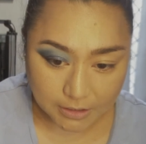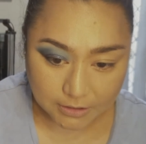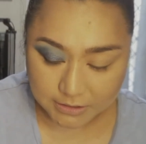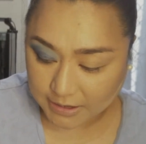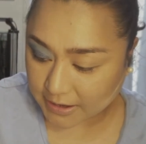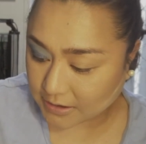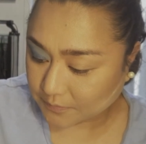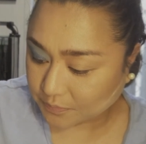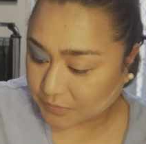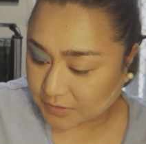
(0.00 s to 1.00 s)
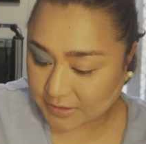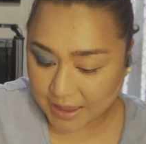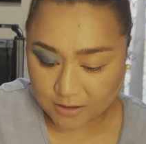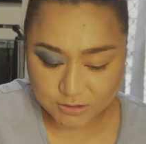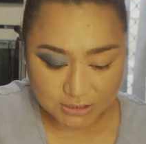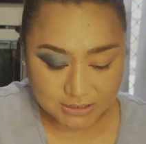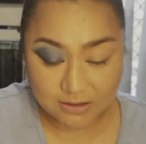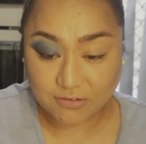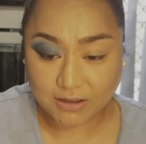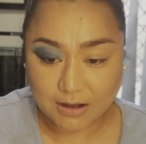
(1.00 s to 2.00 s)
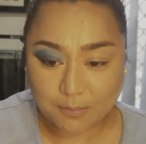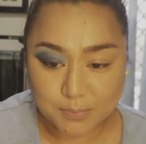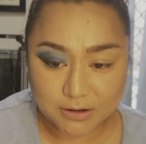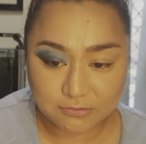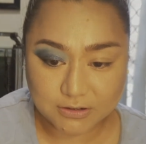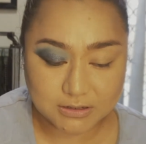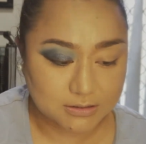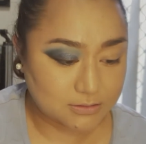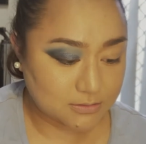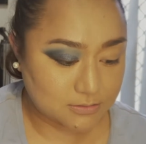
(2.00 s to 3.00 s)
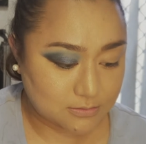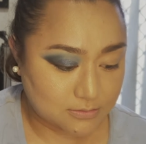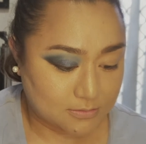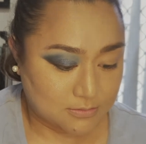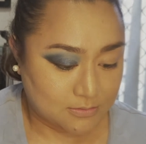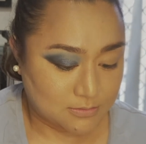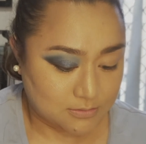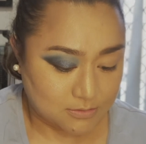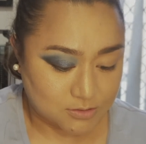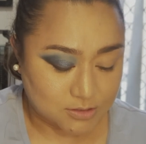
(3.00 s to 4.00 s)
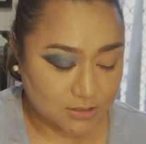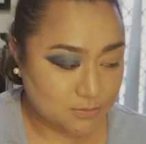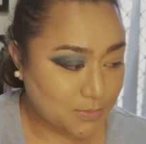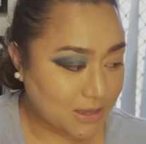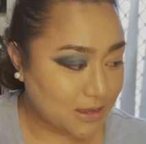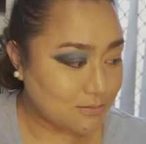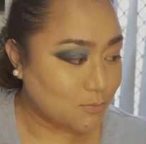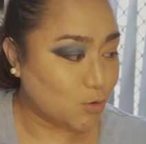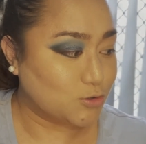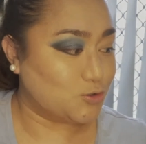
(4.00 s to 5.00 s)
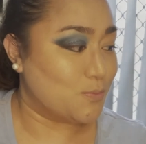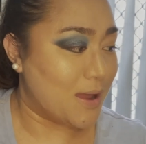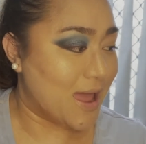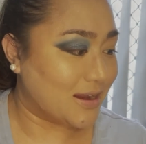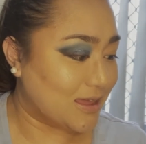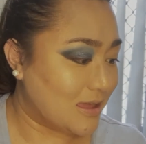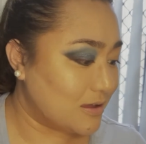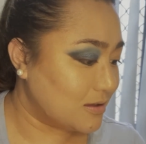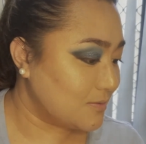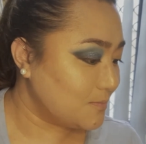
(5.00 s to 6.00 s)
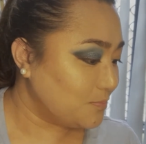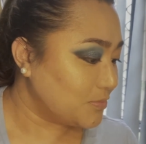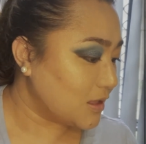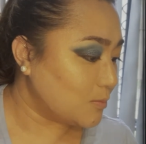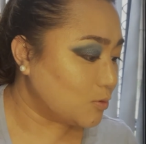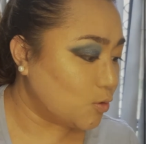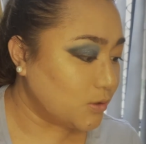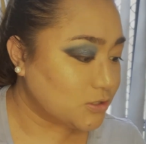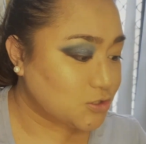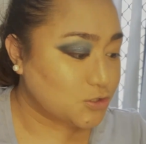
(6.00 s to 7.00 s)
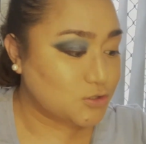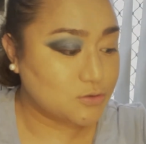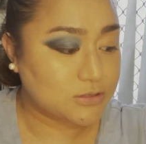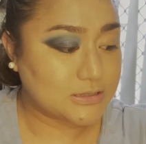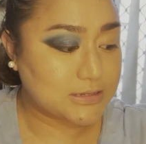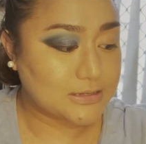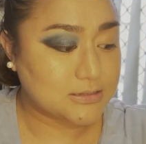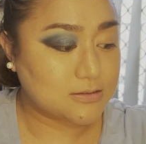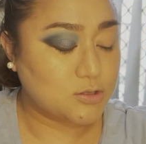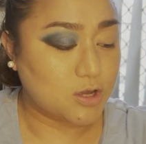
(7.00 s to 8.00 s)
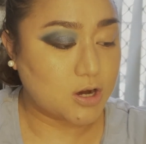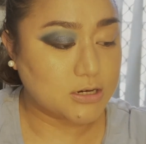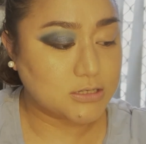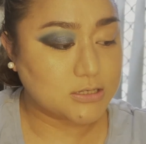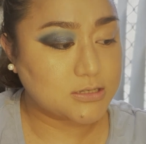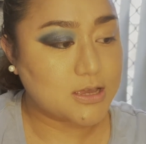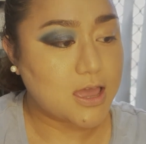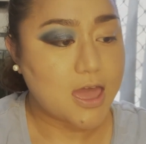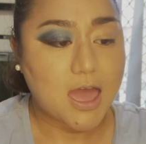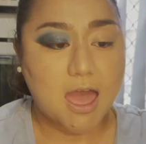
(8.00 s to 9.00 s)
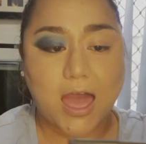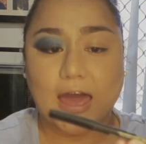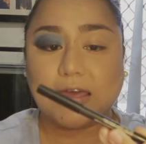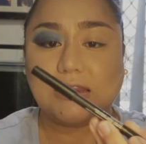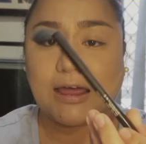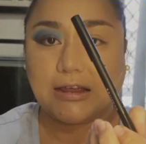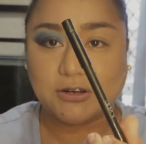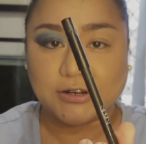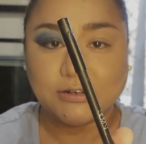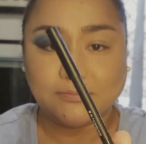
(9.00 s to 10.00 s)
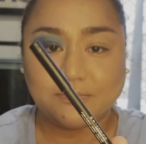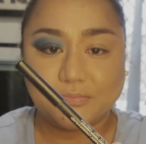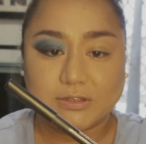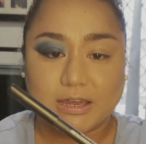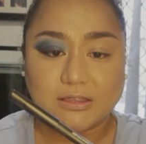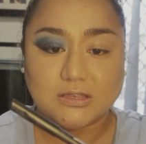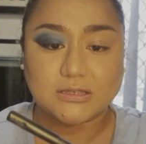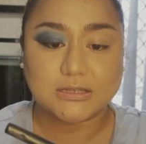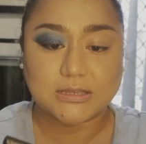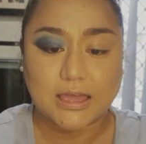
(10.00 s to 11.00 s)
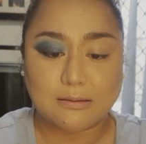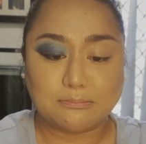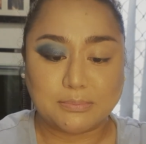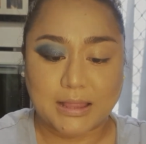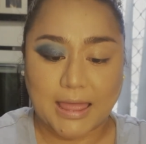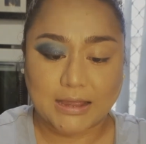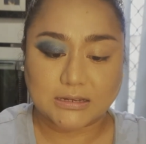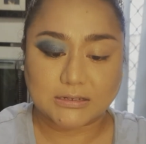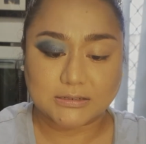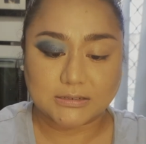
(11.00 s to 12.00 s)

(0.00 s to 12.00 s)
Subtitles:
Okay, now to give it a bit of a, to make it more dramatic, I'm going to use this NARS eyeliner. Okay, this is a black